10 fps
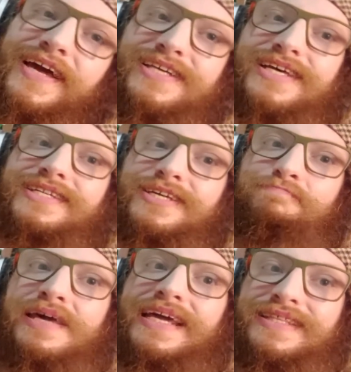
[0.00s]
as I did
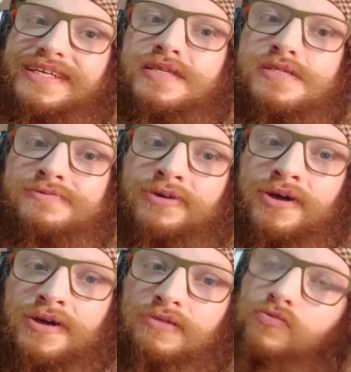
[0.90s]
making this,
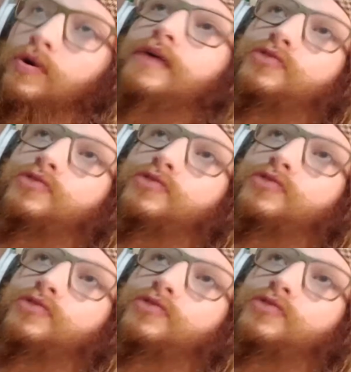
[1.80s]
whenever